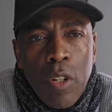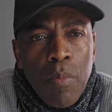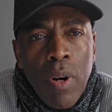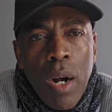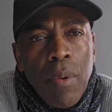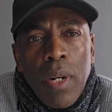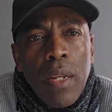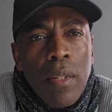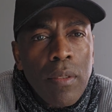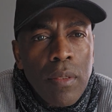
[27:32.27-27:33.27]
her
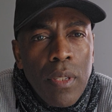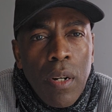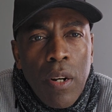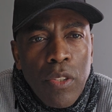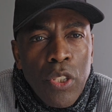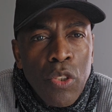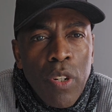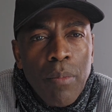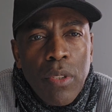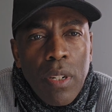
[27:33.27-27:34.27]
properly according to
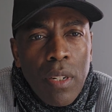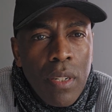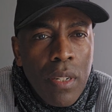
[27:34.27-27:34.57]
scripture,